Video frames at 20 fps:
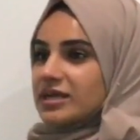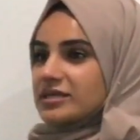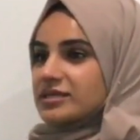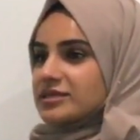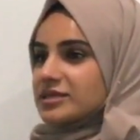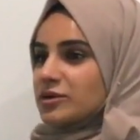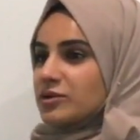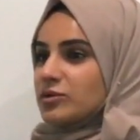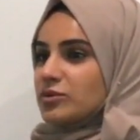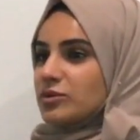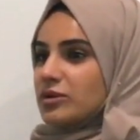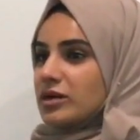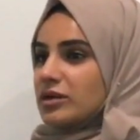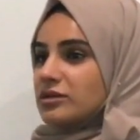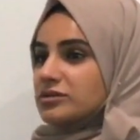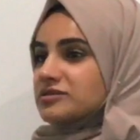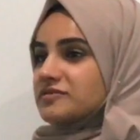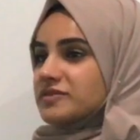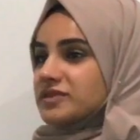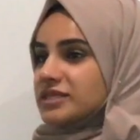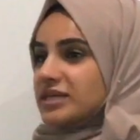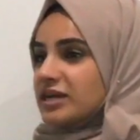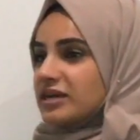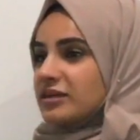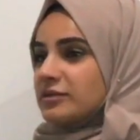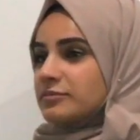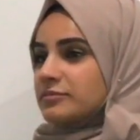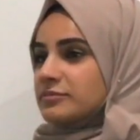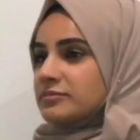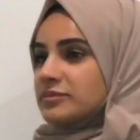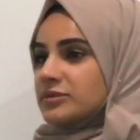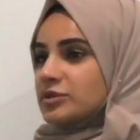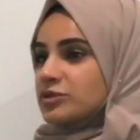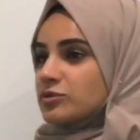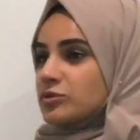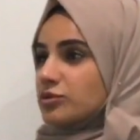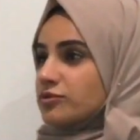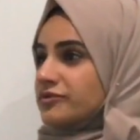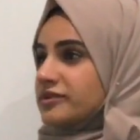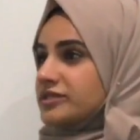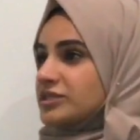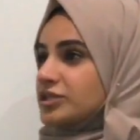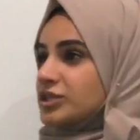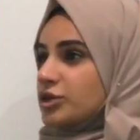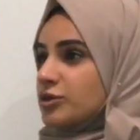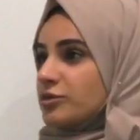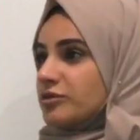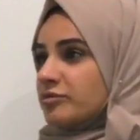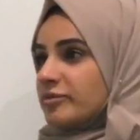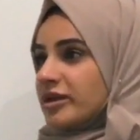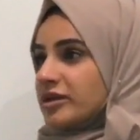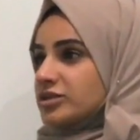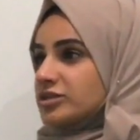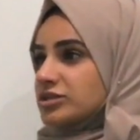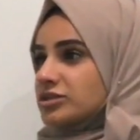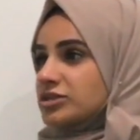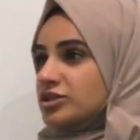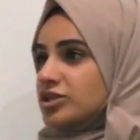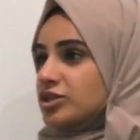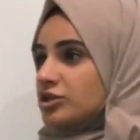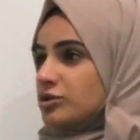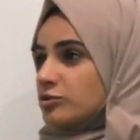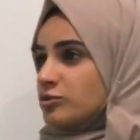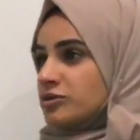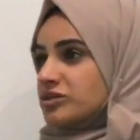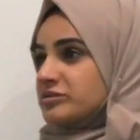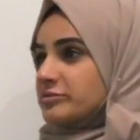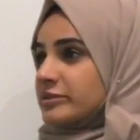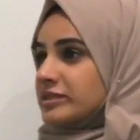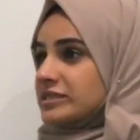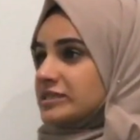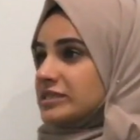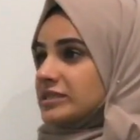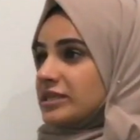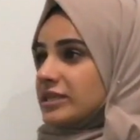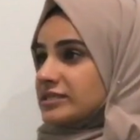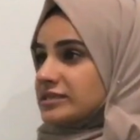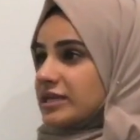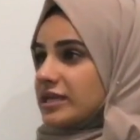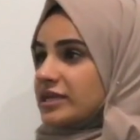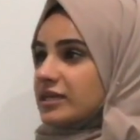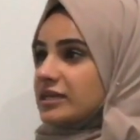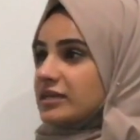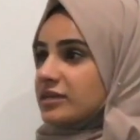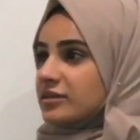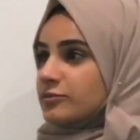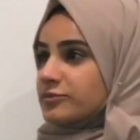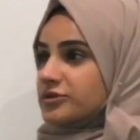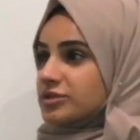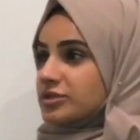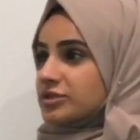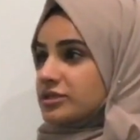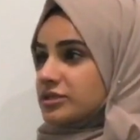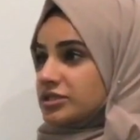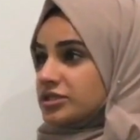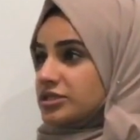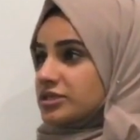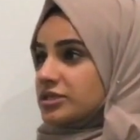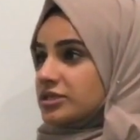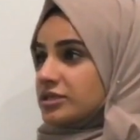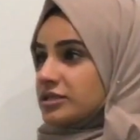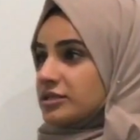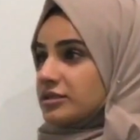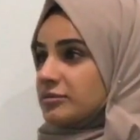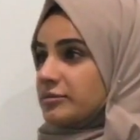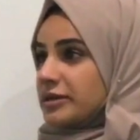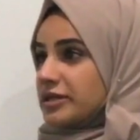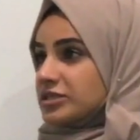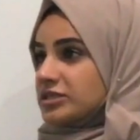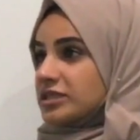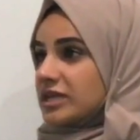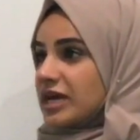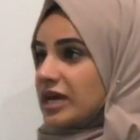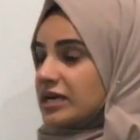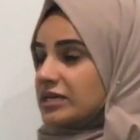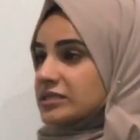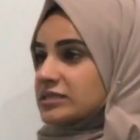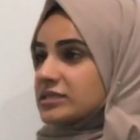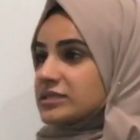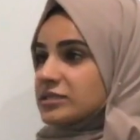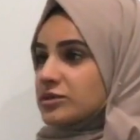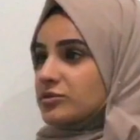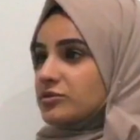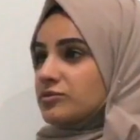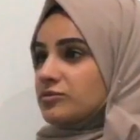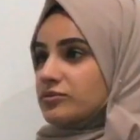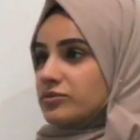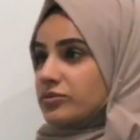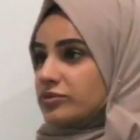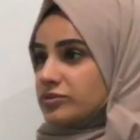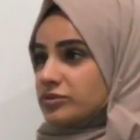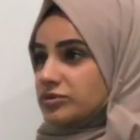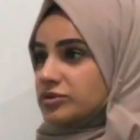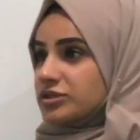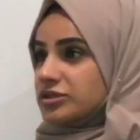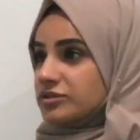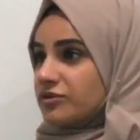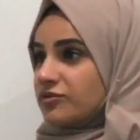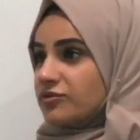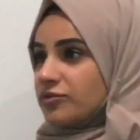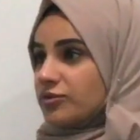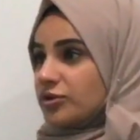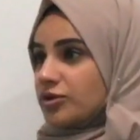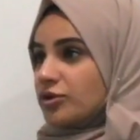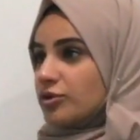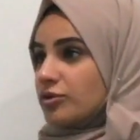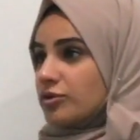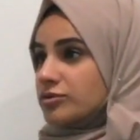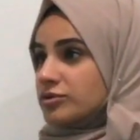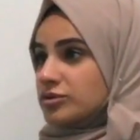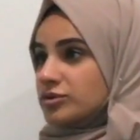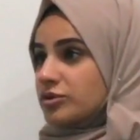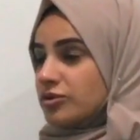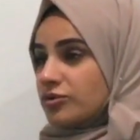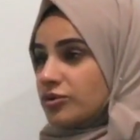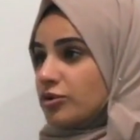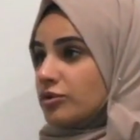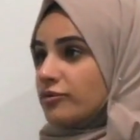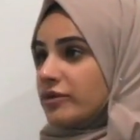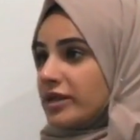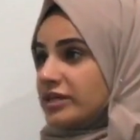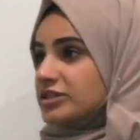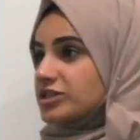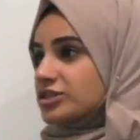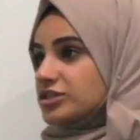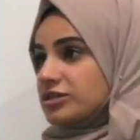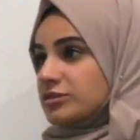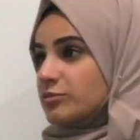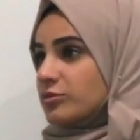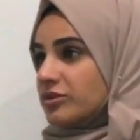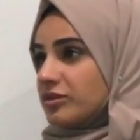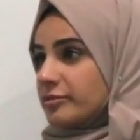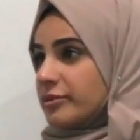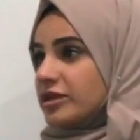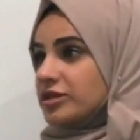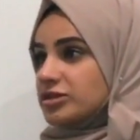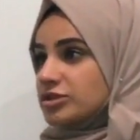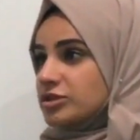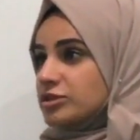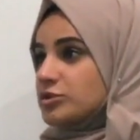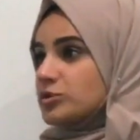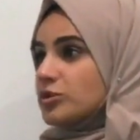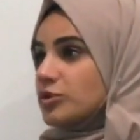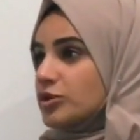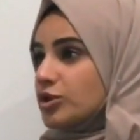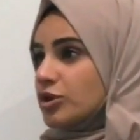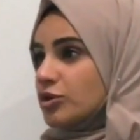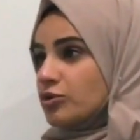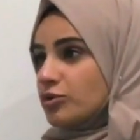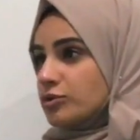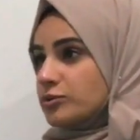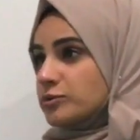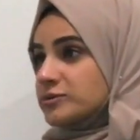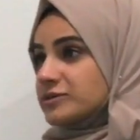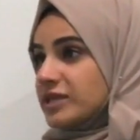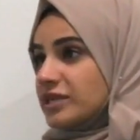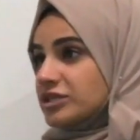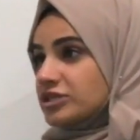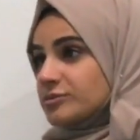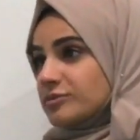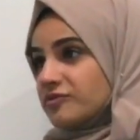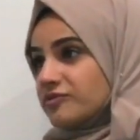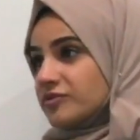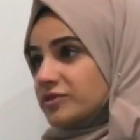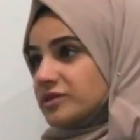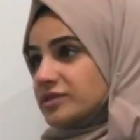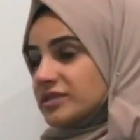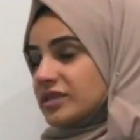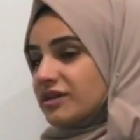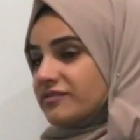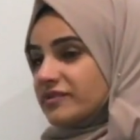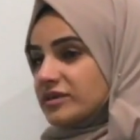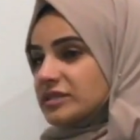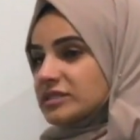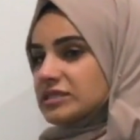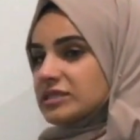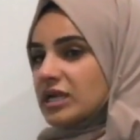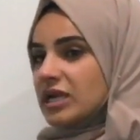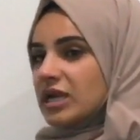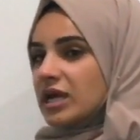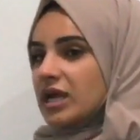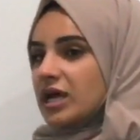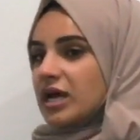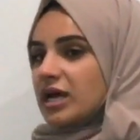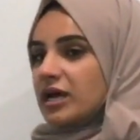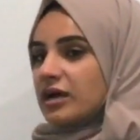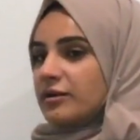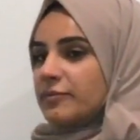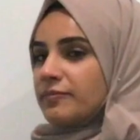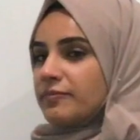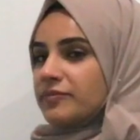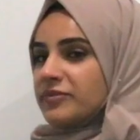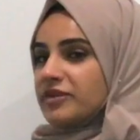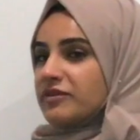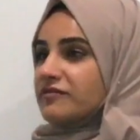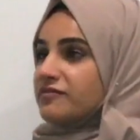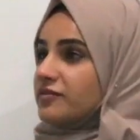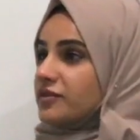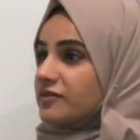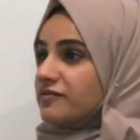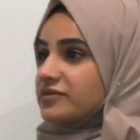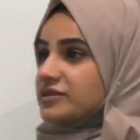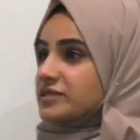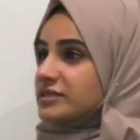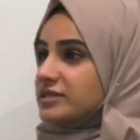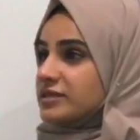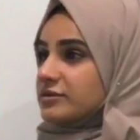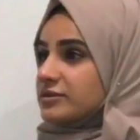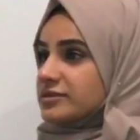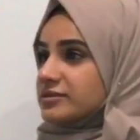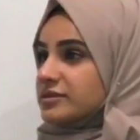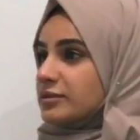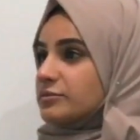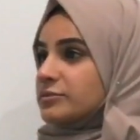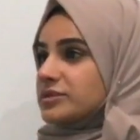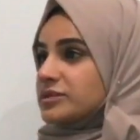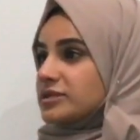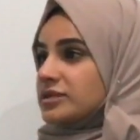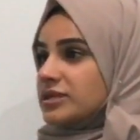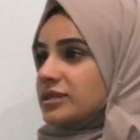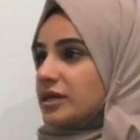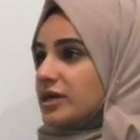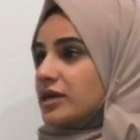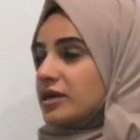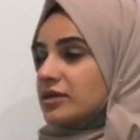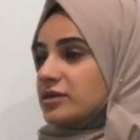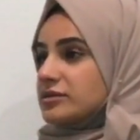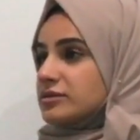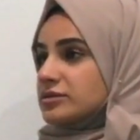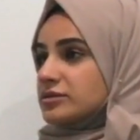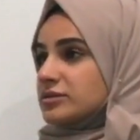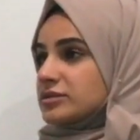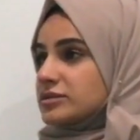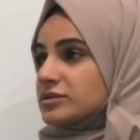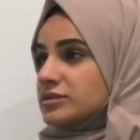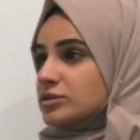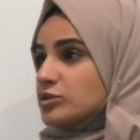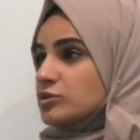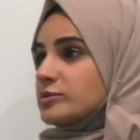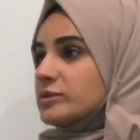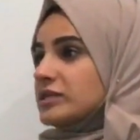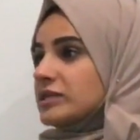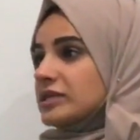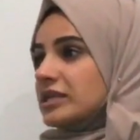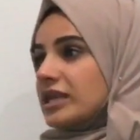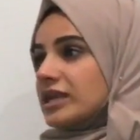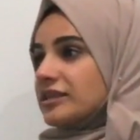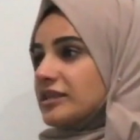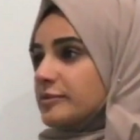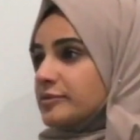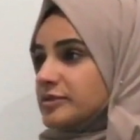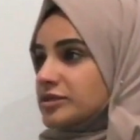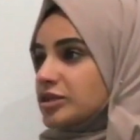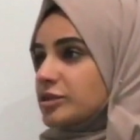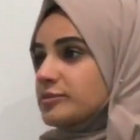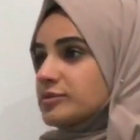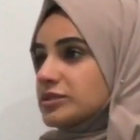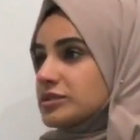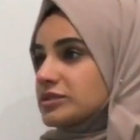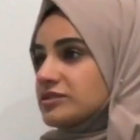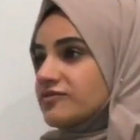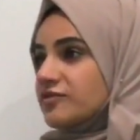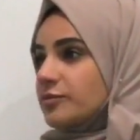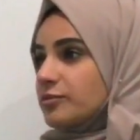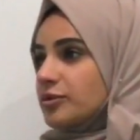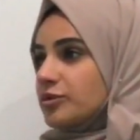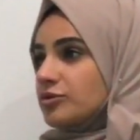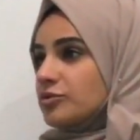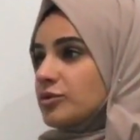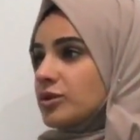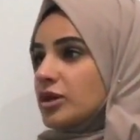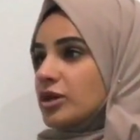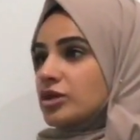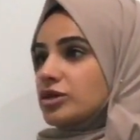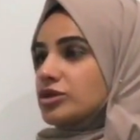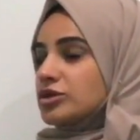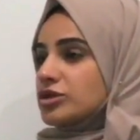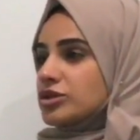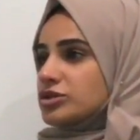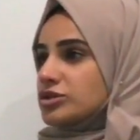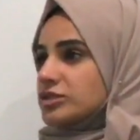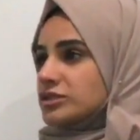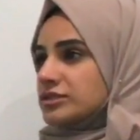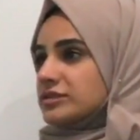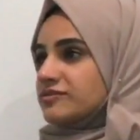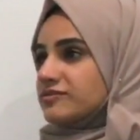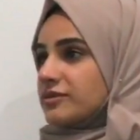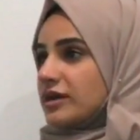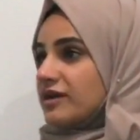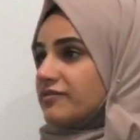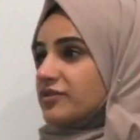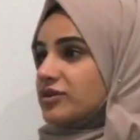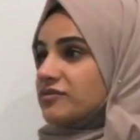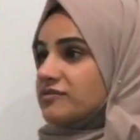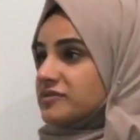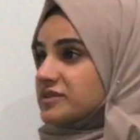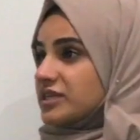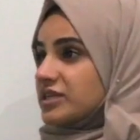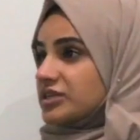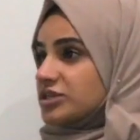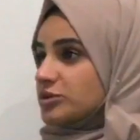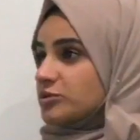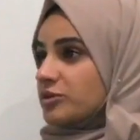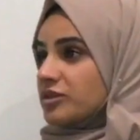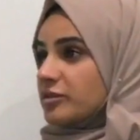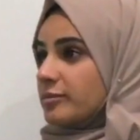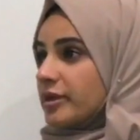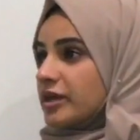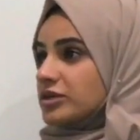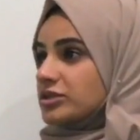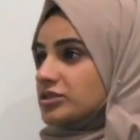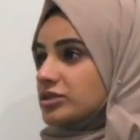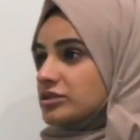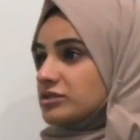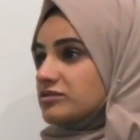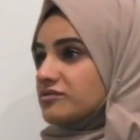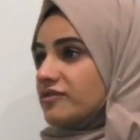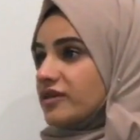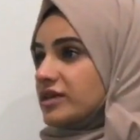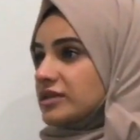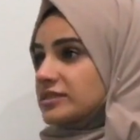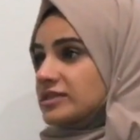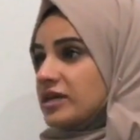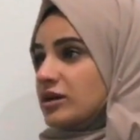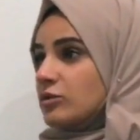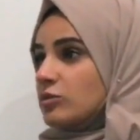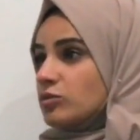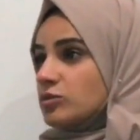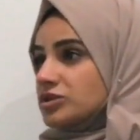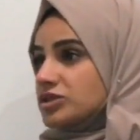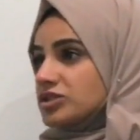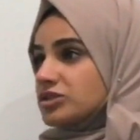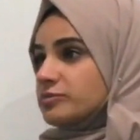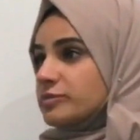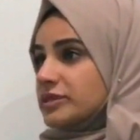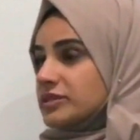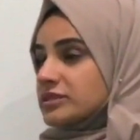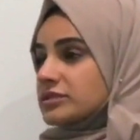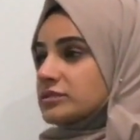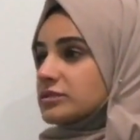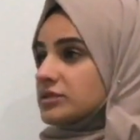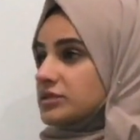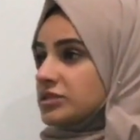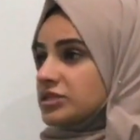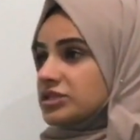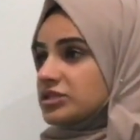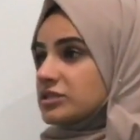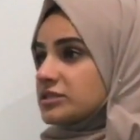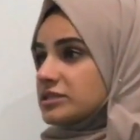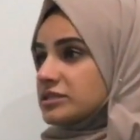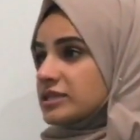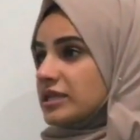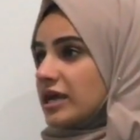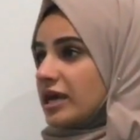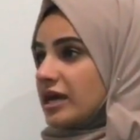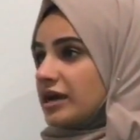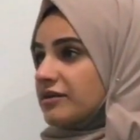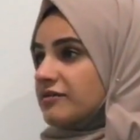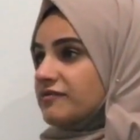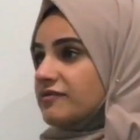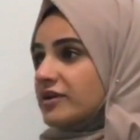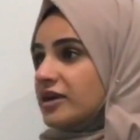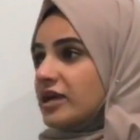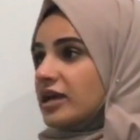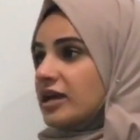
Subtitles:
So a lot of the time you'll already know the patient, you know which medicine they're taking and which condition the patient has. So just through your relationship with the patient, you'll know who's eligible for the service. If it's somebody that doesn't normally collect their prescriptions from you, you can just have a conversation with the patient to find out which medical conditions they have,